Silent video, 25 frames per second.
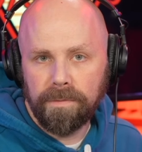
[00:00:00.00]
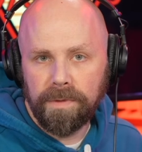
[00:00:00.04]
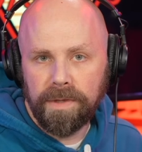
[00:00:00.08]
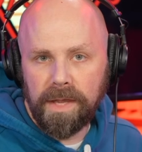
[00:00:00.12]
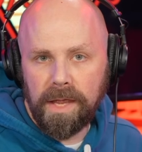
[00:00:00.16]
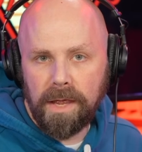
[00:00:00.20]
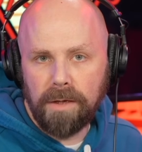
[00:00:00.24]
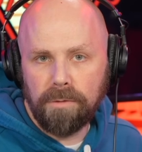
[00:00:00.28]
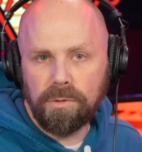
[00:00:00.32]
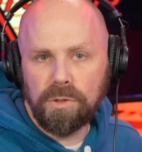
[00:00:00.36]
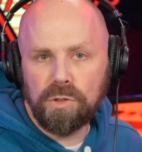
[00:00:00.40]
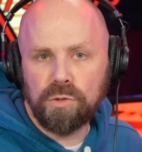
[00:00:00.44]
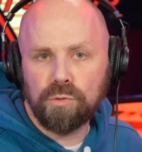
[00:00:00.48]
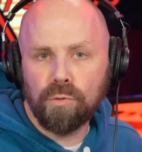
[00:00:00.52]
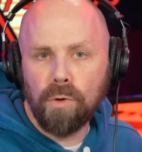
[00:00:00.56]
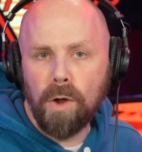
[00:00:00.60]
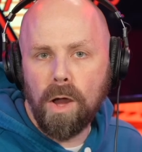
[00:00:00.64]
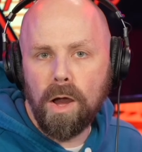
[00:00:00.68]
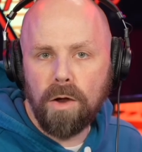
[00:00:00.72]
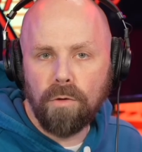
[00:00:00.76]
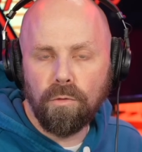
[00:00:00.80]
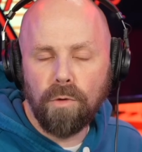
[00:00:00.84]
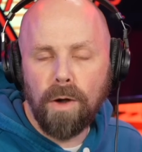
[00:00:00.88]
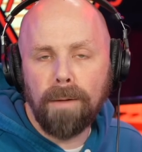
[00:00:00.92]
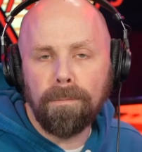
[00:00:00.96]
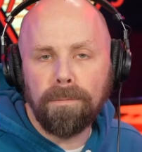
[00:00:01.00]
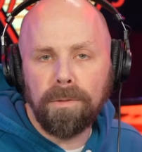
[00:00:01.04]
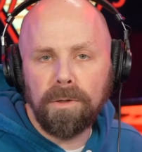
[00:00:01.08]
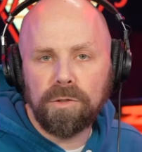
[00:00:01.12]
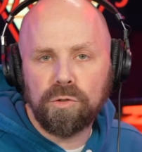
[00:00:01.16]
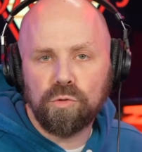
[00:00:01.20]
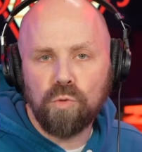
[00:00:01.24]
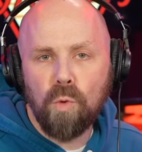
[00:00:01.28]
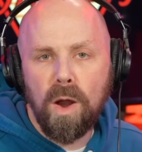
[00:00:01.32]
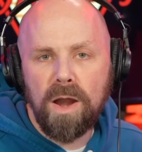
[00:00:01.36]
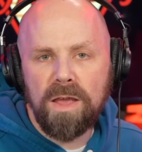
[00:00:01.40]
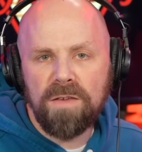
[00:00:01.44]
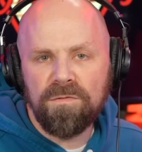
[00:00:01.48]
It was Royal Rumble
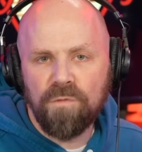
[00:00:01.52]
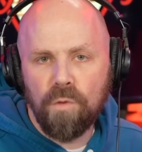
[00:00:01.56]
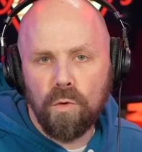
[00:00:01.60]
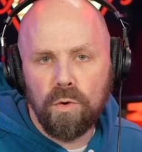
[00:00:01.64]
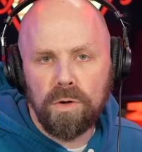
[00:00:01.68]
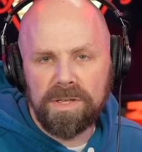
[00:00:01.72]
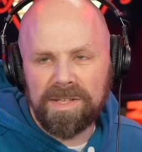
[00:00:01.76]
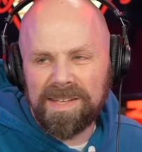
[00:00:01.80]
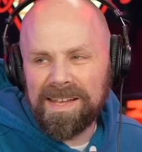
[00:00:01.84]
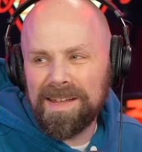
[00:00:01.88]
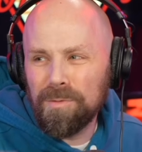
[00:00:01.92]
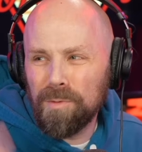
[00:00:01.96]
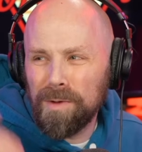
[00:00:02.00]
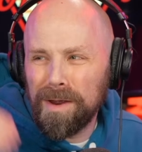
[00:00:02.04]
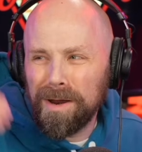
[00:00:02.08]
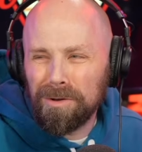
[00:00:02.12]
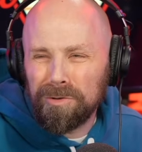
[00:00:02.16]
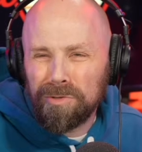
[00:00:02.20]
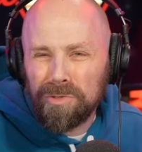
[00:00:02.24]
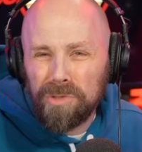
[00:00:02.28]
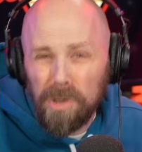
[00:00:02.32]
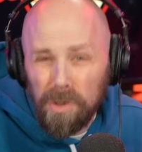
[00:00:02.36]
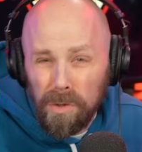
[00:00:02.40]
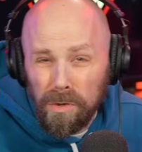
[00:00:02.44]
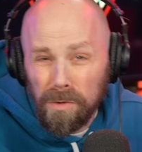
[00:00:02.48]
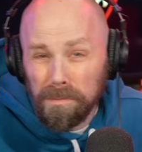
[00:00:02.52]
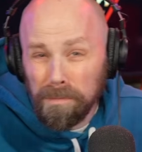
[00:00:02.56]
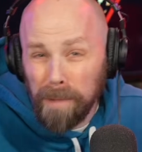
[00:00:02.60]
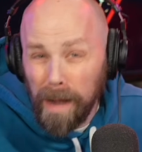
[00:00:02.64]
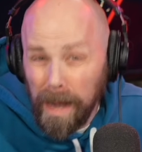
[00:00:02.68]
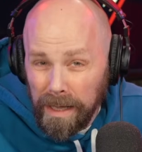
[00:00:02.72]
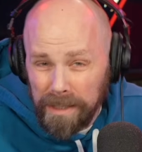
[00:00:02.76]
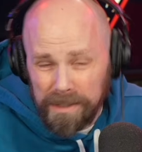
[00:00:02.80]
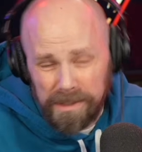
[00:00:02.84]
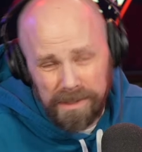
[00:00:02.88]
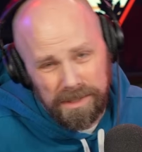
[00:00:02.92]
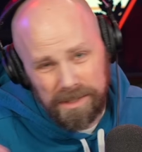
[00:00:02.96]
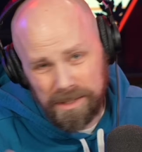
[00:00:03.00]
2014. We are two
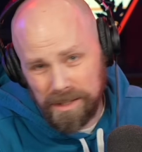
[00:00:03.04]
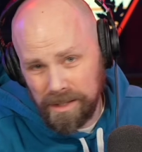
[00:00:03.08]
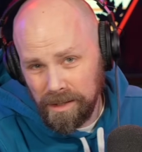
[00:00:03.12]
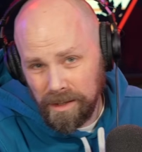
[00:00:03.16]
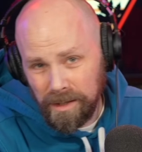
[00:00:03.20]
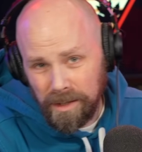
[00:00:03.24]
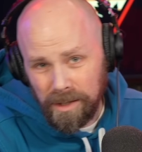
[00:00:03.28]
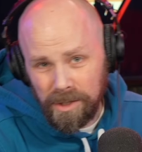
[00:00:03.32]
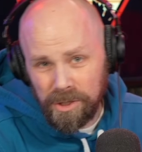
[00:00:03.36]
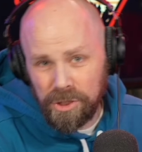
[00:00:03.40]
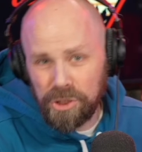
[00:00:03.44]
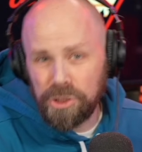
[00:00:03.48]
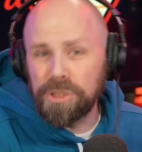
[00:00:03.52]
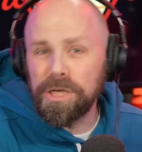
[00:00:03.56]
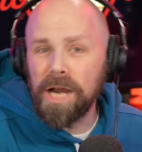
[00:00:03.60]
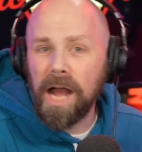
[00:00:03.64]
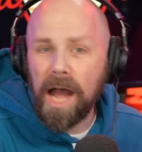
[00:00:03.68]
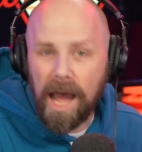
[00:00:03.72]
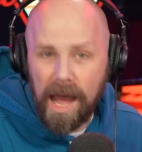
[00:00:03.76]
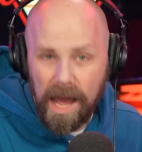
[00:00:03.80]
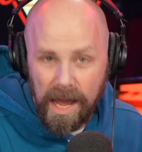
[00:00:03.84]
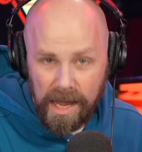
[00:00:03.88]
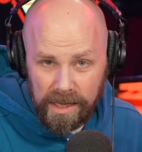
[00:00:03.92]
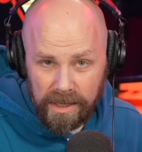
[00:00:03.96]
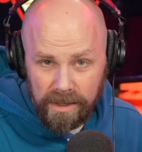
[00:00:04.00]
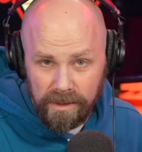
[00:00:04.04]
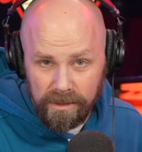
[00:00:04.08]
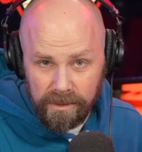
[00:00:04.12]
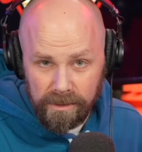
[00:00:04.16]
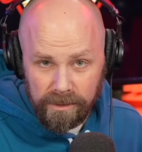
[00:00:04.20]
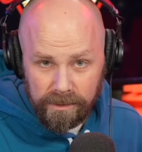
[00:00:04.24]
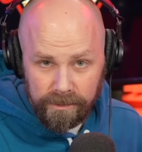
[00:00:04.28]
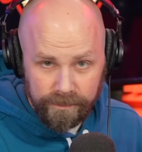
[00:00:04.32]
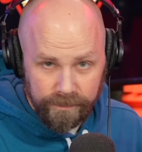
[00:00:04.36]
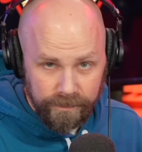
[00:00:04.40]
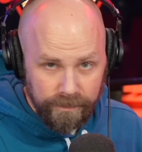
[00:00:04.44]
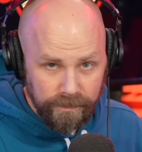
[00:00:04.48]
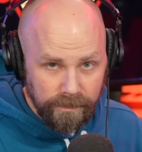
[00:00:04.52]
months shy
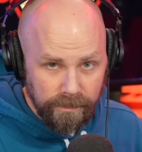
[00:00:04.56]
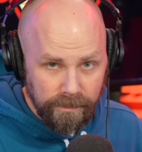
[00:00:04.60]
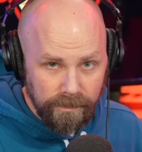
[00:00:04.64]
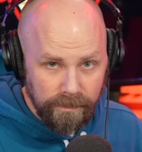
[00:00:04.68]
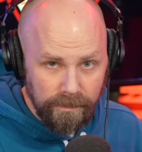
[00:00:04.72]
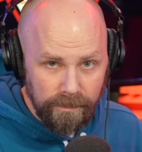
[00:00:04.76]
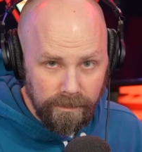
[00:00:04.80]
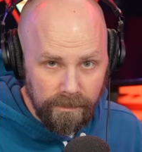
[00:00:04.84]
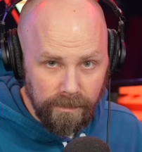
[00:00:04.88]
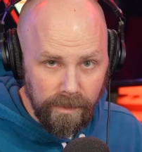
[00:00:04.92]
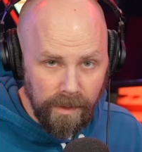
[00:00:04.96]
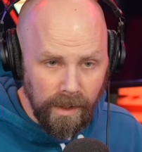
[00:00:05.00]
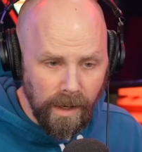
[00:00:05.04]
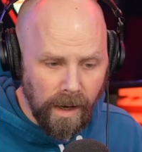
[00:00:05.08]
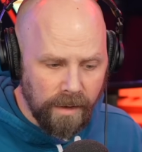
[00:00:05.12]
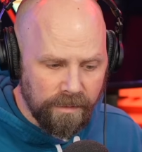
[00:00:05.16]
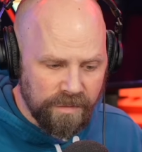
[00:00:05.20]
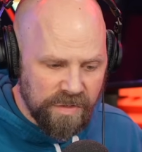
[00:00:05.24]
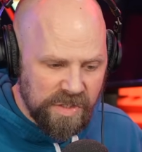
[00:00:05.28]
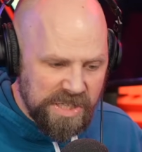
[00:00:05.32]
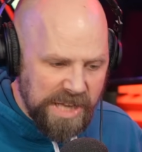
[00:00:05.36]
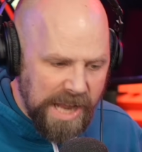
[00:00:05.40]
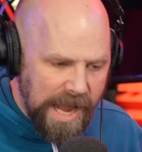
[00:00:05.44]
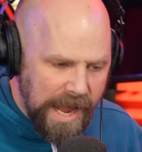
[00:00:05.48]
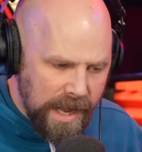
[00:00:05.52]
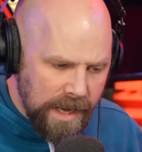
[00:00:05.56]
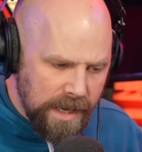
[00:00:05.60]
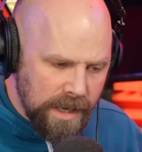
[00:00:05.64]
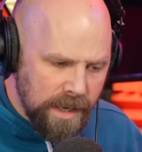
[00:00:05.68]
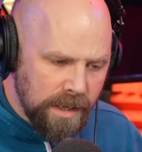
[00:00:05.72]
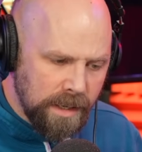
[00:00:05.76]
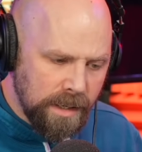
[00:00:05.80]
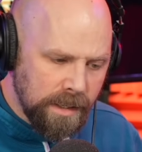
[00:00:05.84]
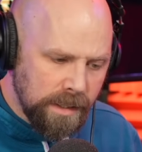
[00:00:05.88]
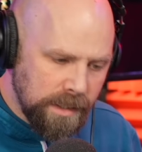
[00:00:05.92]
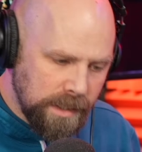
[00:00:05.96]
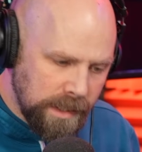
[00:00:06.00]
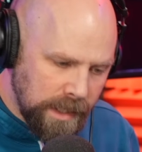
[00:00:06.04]
of 10
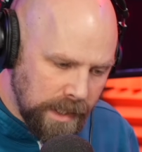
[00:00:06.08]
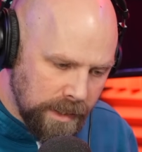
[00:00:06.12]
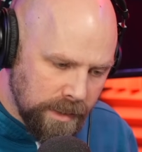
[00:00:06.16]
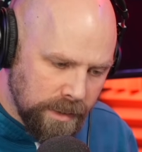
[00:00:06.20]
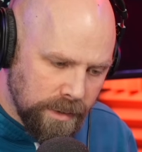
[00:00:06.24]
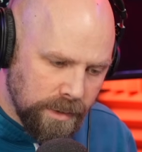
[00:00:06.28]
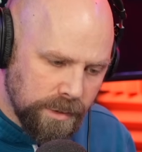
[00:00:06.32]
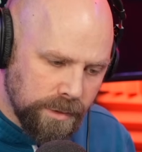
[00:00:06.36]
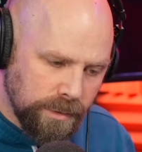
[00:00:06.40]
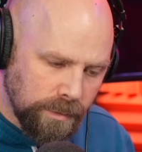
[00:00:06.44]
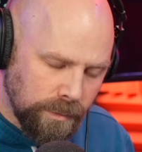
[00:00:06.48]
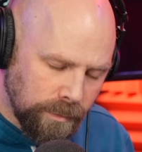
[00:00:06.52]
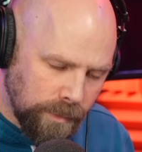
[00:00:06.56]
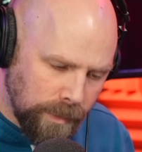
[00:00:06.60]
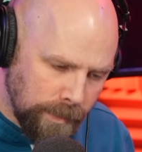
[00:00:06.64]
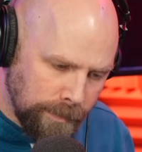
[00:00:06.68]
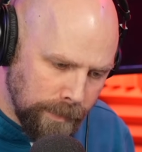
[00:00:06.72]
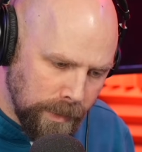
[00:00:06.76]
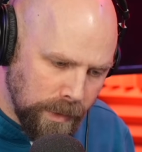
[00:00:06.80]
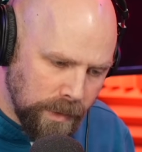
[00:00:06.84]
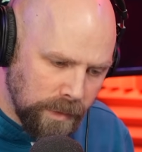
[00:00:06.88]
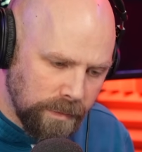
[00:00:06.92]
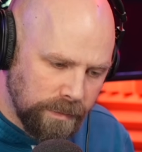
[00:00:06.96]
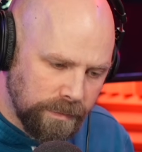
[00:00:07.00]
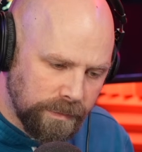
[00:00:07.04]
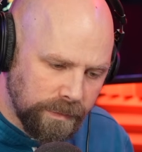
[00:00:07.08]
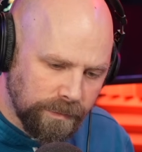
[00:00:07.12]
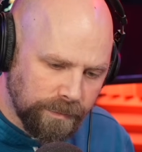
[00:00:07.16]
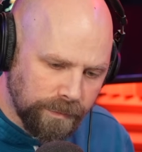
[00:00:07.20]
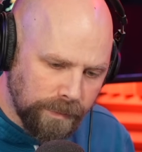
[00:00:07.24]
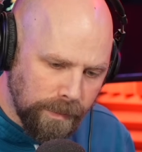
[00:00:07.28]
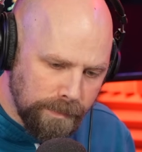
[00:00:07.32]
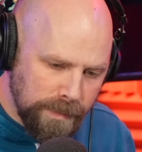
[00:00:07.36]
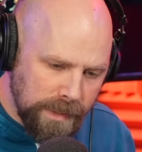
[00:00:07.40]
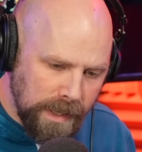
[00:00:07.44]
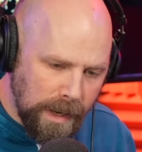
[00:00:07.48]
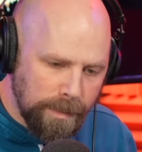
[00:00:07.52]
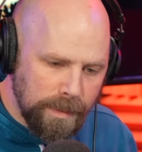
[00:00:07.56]
years removed
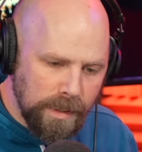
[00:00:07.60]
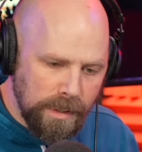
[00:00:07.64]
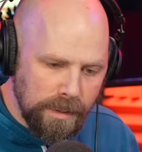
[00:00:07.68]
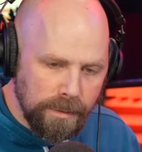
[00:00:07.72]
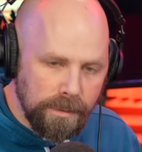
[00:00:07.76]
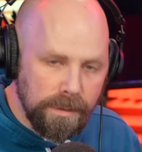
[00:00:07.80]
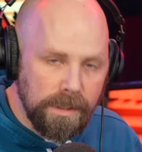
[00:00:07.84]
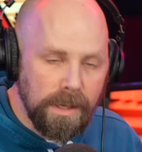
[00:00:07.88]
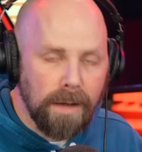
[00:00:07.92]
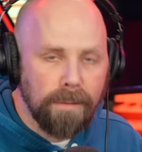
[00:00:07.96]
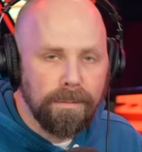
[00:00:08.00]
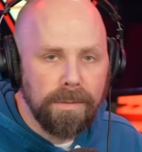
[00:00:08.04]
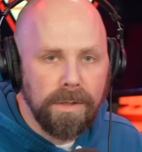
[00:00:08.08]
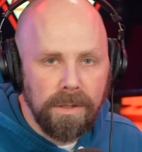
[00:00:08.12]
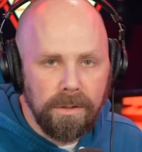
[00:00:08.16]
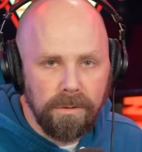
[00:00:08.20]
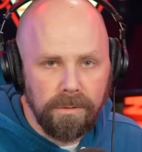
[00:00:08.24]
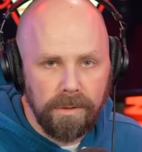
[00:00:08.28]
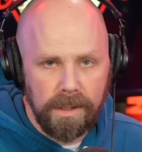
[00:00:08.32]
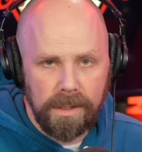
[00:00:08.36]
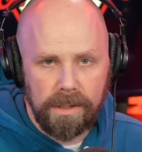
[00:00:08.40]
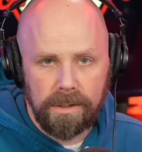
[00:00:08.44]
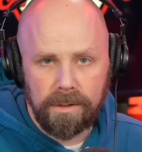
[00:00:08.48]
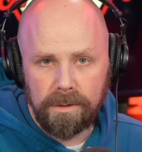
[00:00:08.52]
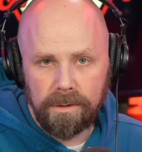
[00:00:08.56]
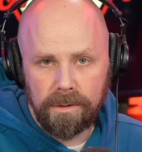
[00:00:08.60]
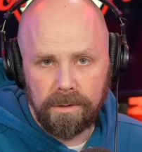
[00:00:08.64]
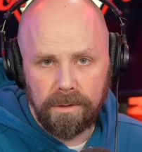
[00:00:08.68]
from WWE.